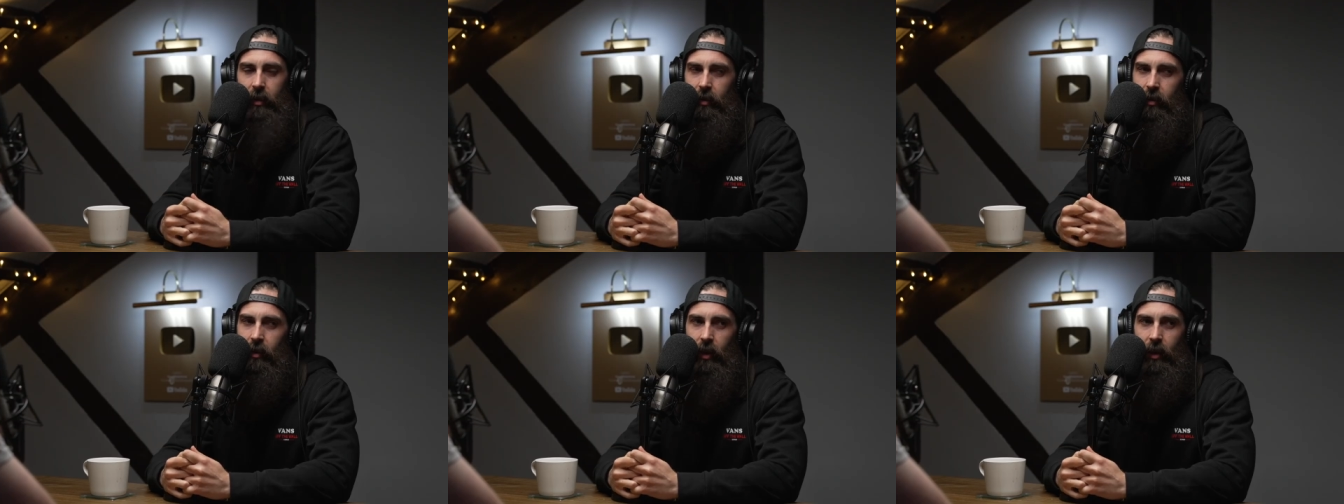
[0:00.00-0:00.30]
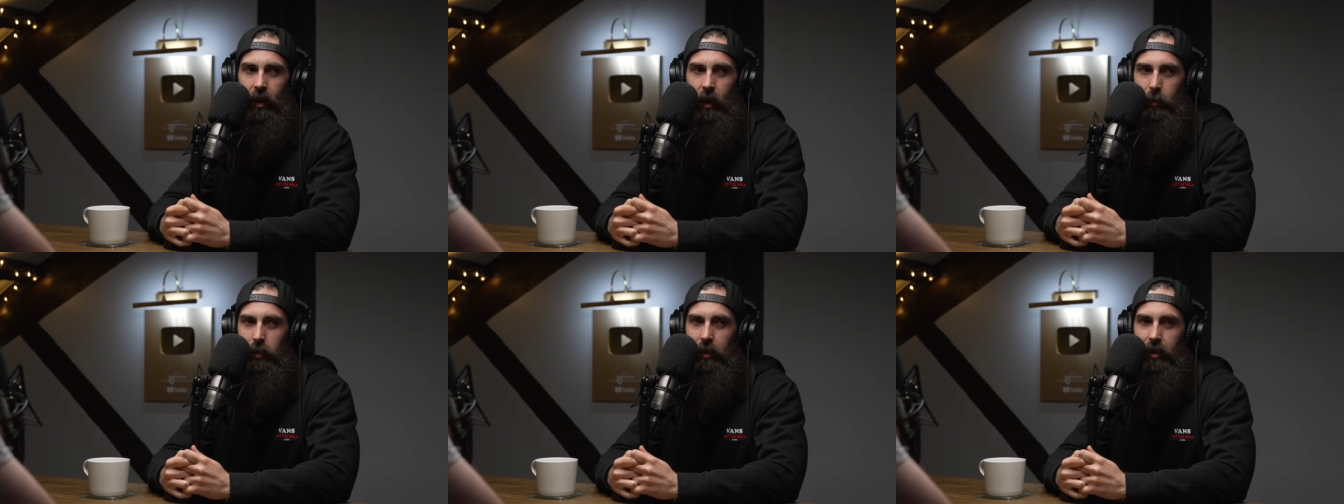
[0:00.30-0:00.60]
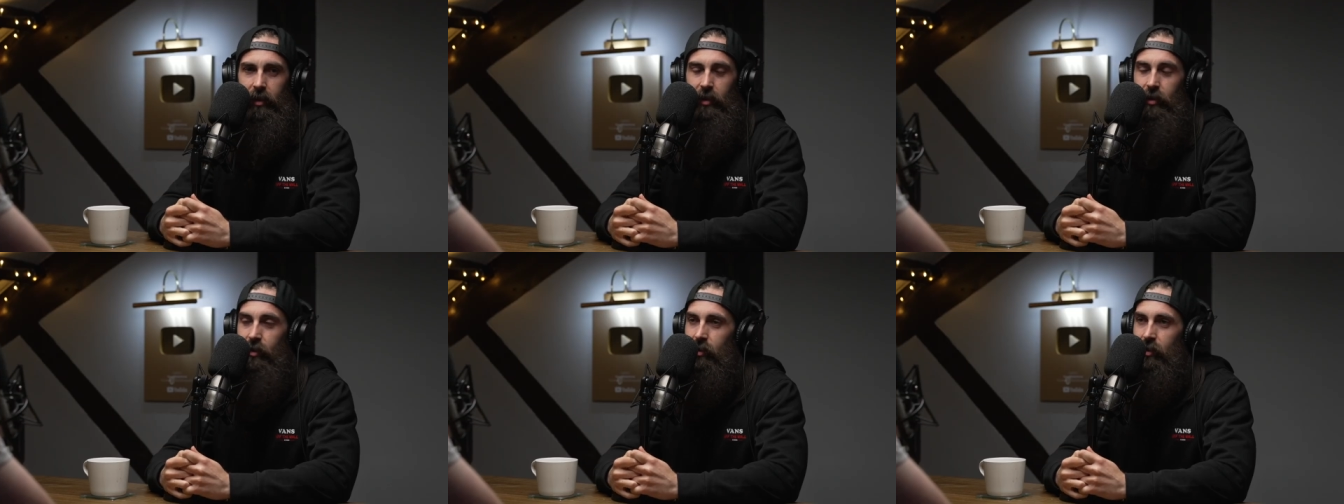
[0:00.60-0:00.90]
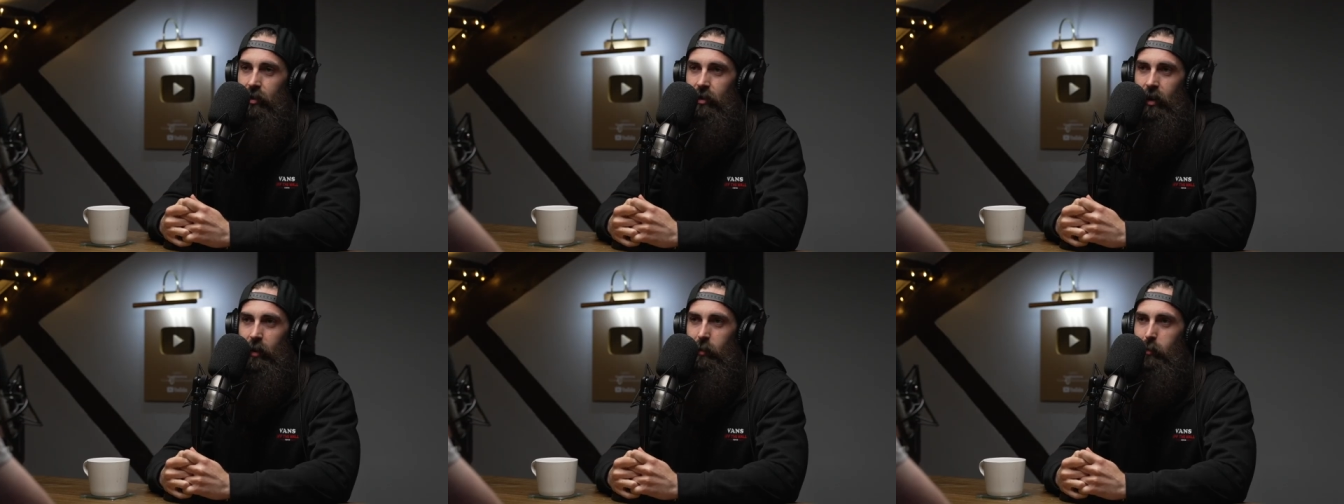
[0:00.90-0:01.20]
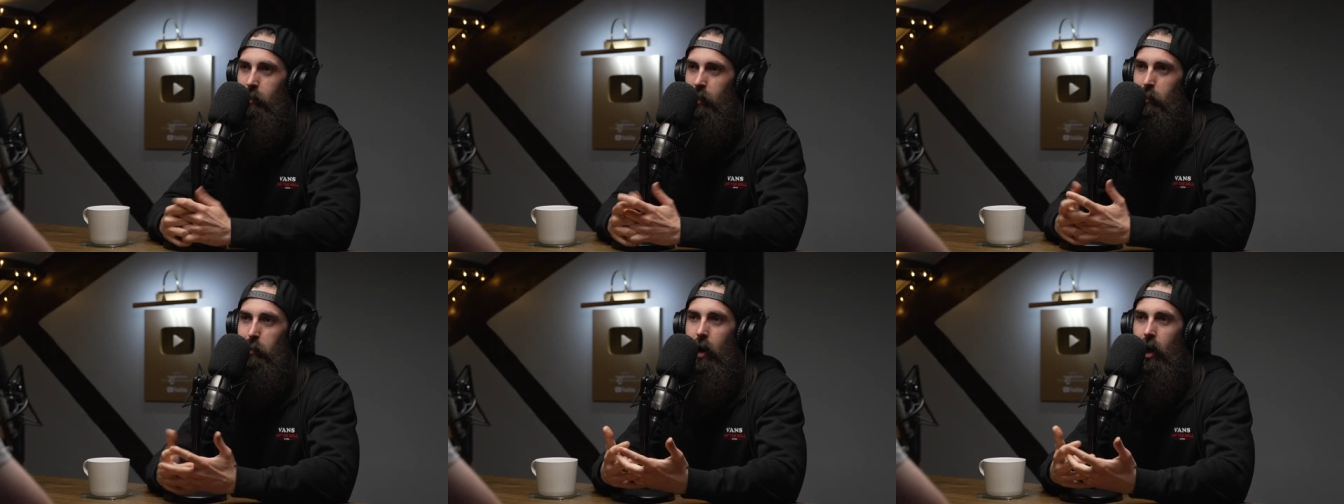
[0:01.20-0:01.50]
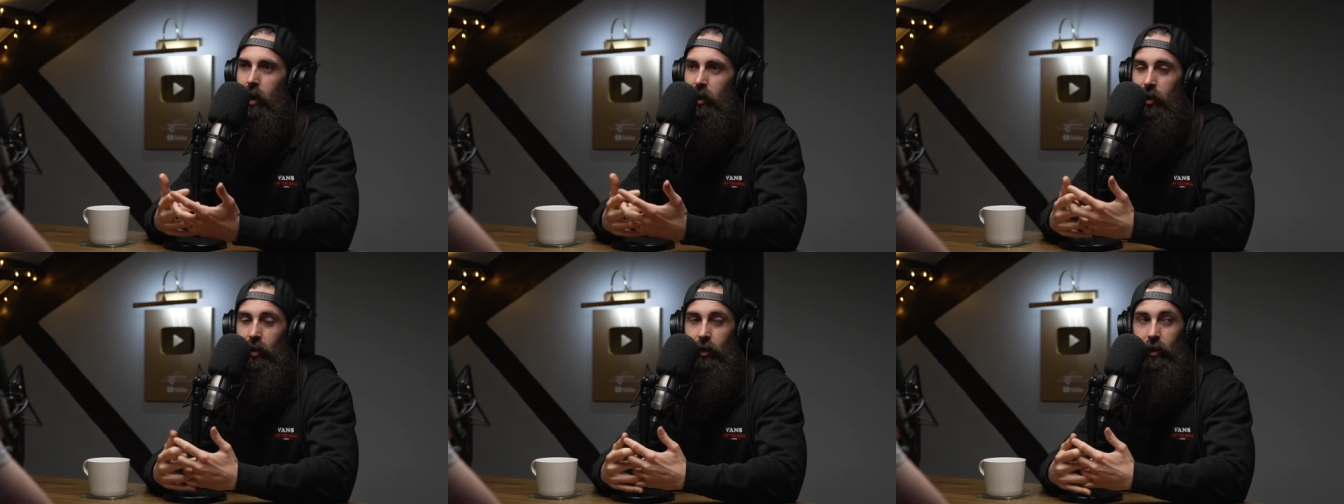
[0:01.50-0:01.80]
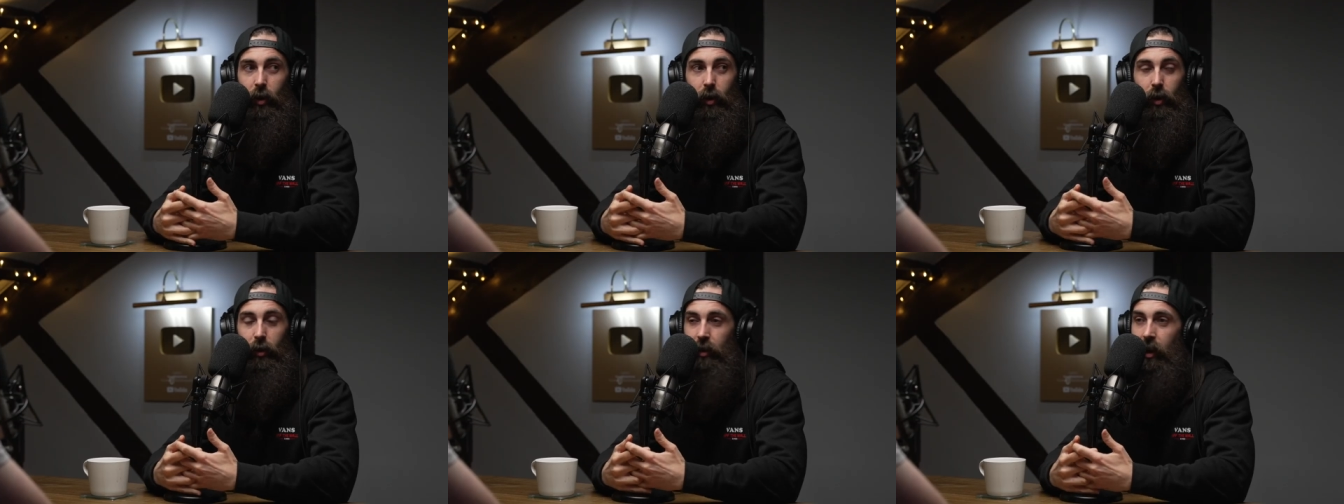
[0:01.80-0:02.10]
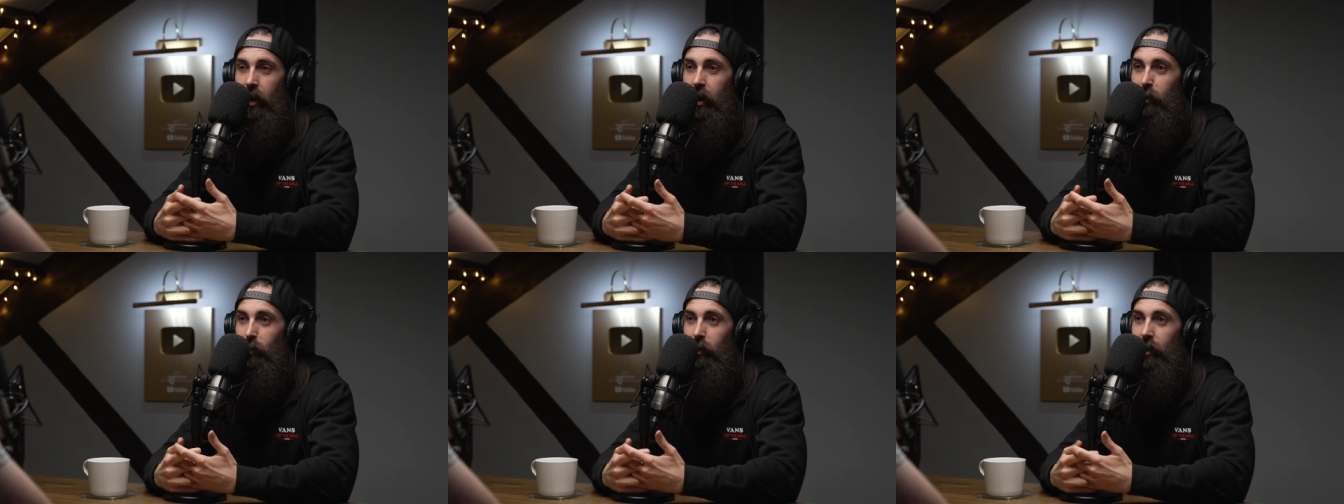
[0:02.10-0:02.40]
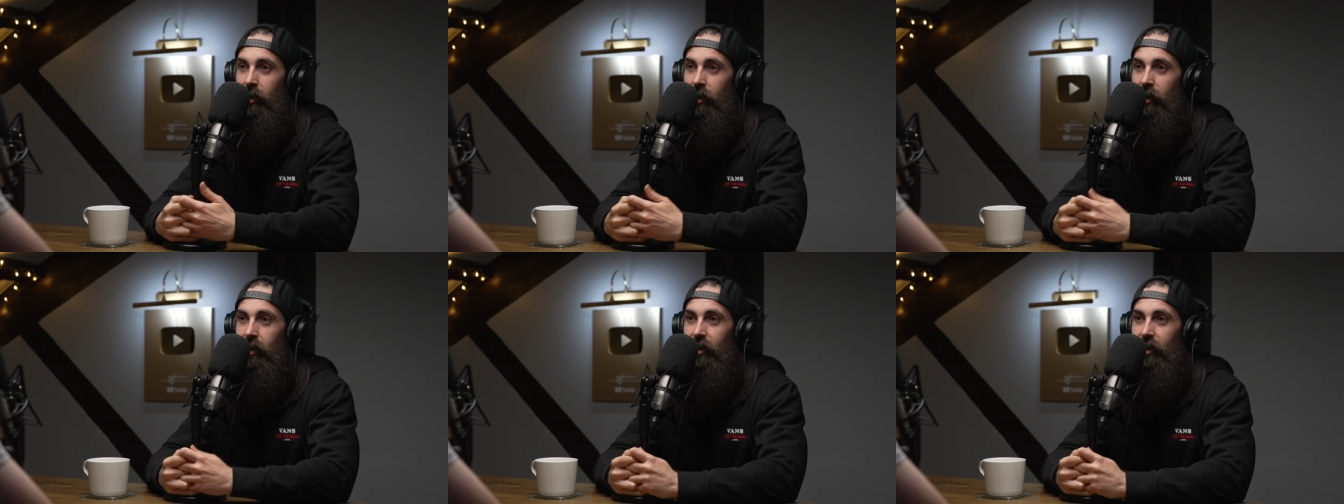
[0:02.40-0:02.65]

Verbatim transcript: that, that place is just like martial law there, really.